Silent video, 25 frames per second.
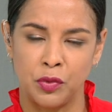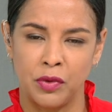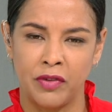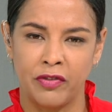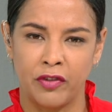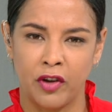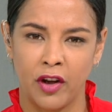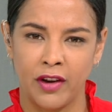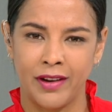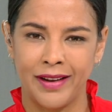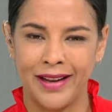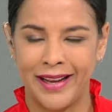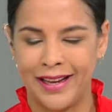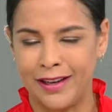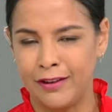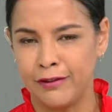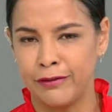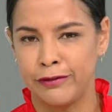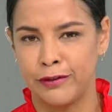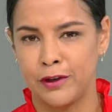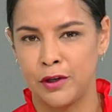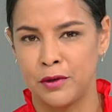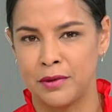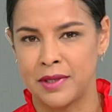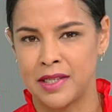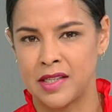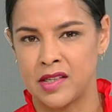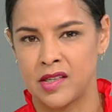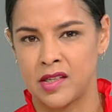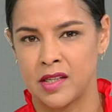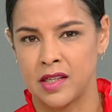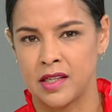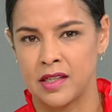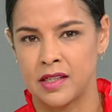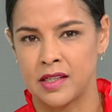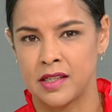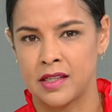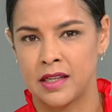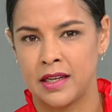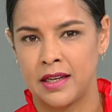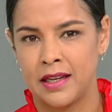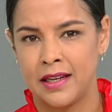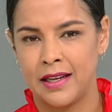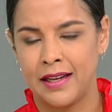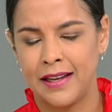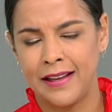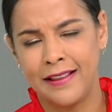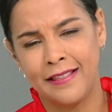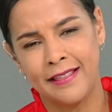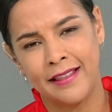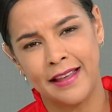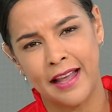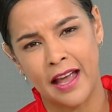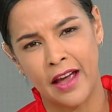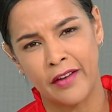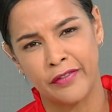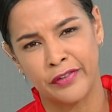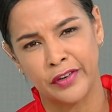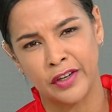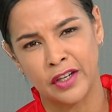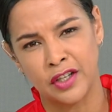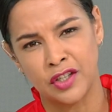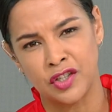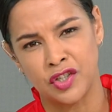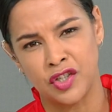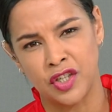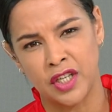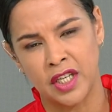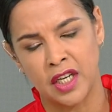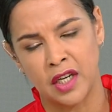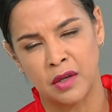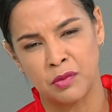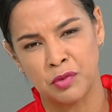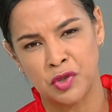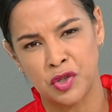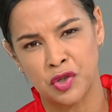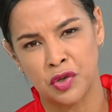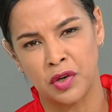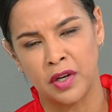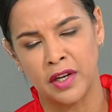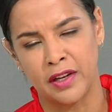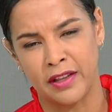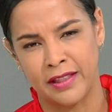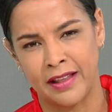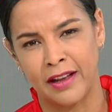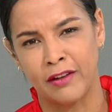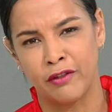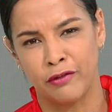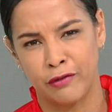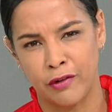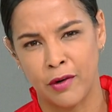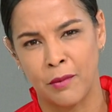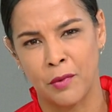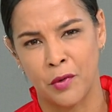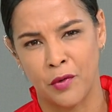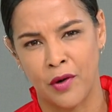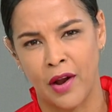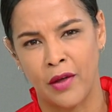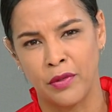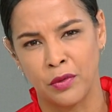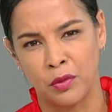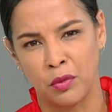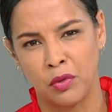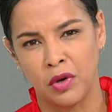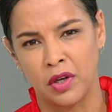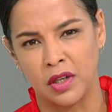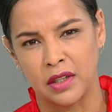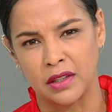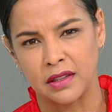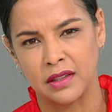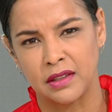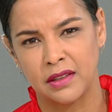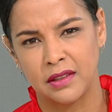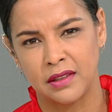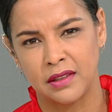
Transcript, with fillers: We've got influences in the African genome, surely, then, from around the world.